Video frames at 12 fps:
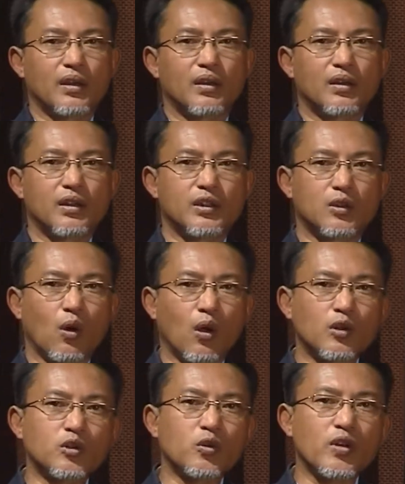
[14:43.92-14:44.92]
is
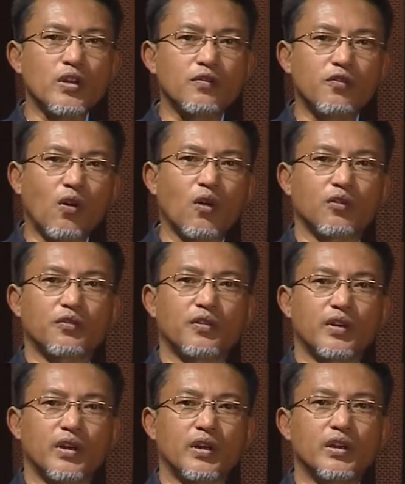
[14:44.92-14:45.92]
also involved
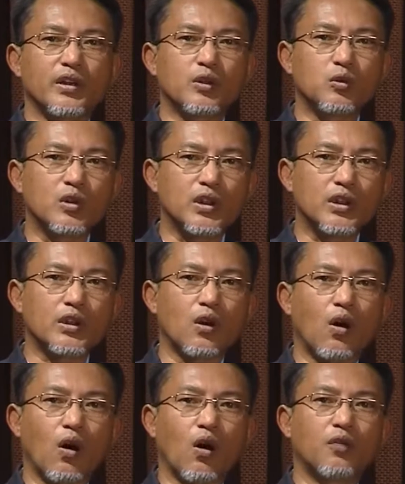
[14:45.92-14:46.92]
in the work
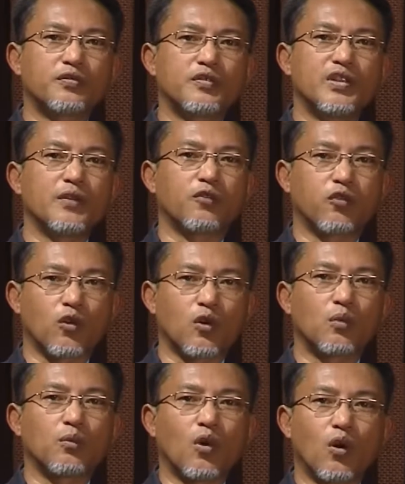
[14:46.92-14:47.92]
of the
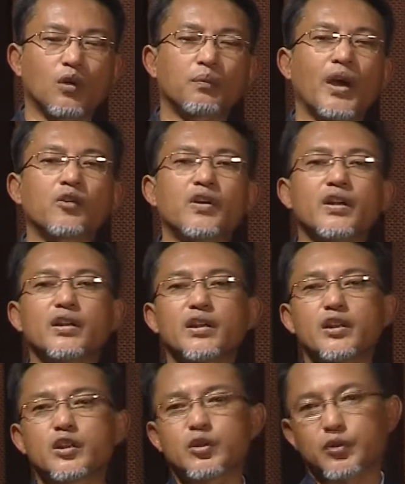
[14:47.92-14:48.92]
Forum on Minority
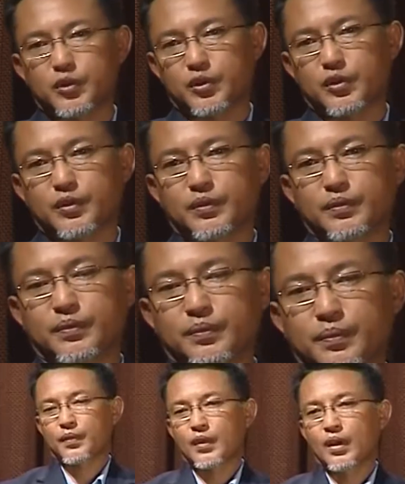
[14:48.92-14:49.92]
Issues.
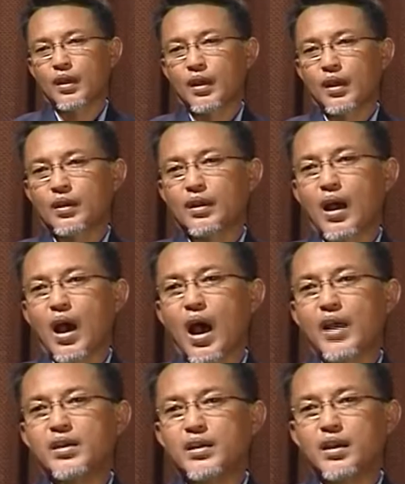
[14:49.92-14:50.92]
The
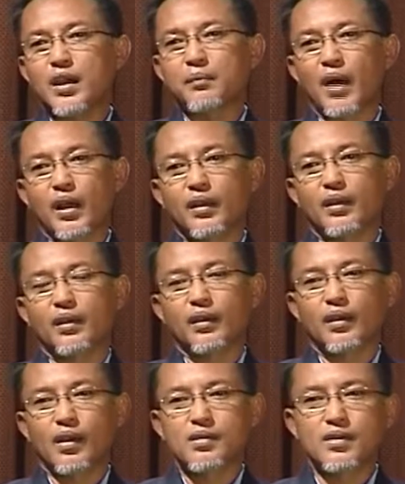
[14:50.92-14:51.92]
IEMI
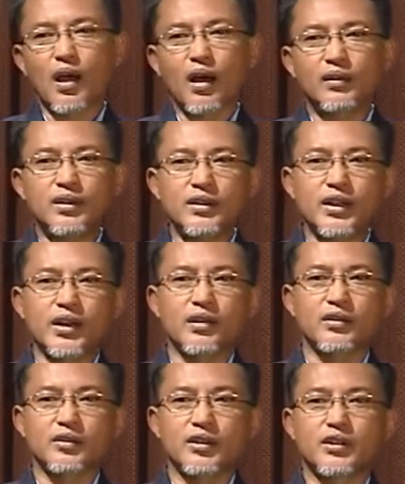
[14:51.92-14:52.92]
has
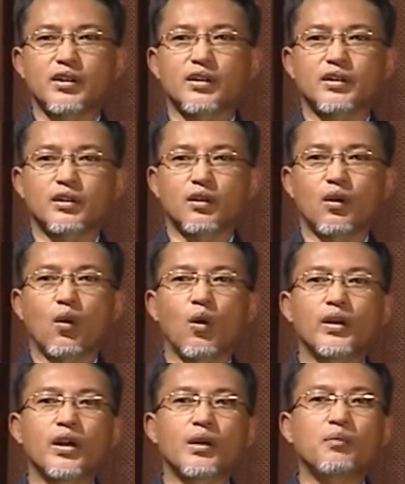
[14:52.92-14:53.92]
undertaken research on
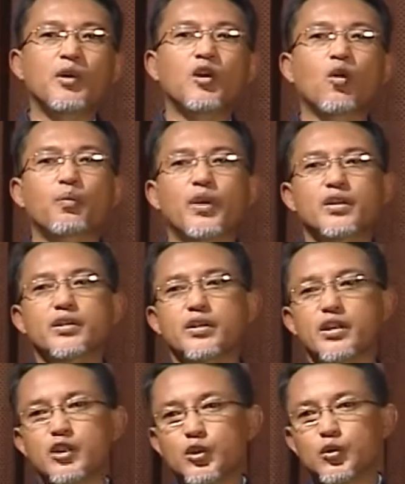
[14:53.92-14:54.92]
a number of pressing
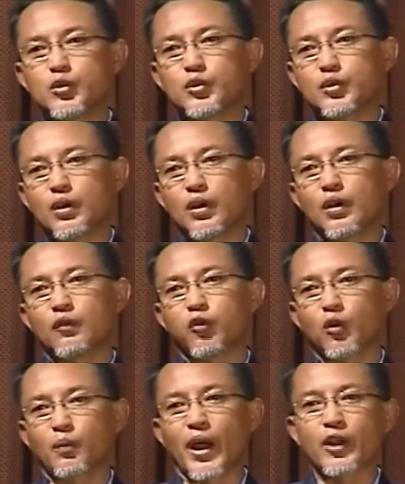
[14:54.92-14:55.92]
issues for
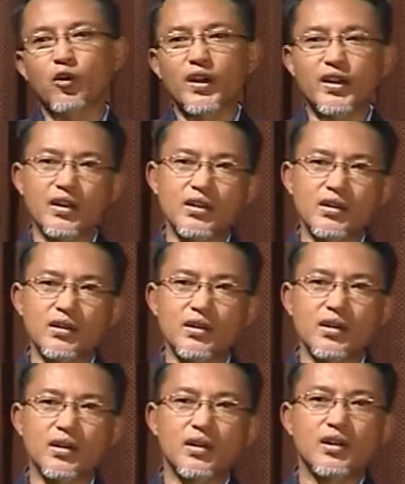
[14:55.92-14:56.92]
minorities
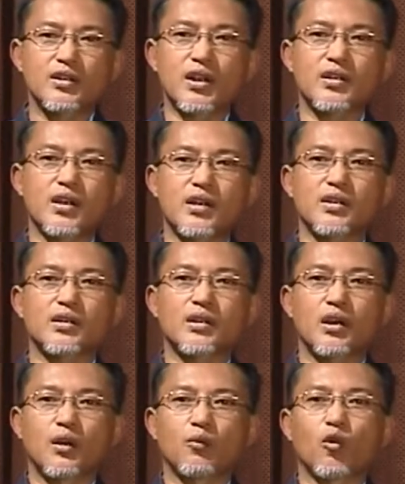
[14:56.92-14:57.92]
such as
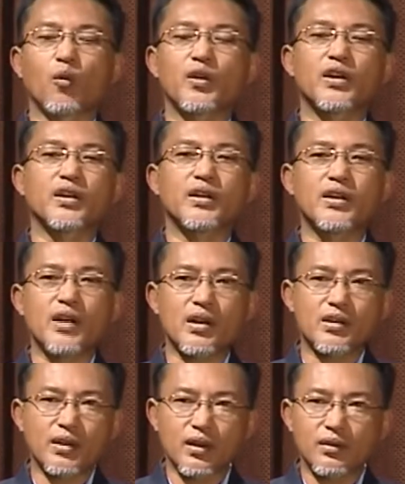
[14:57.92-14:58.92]
poverty
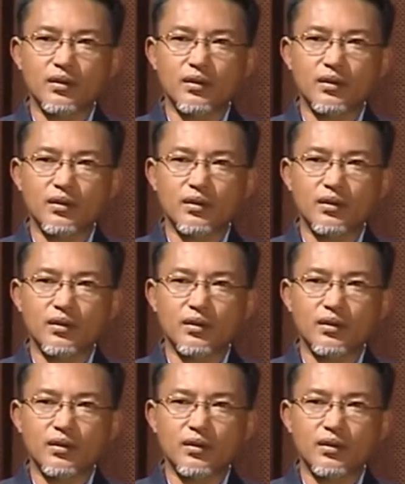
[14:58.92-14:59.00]
reduction,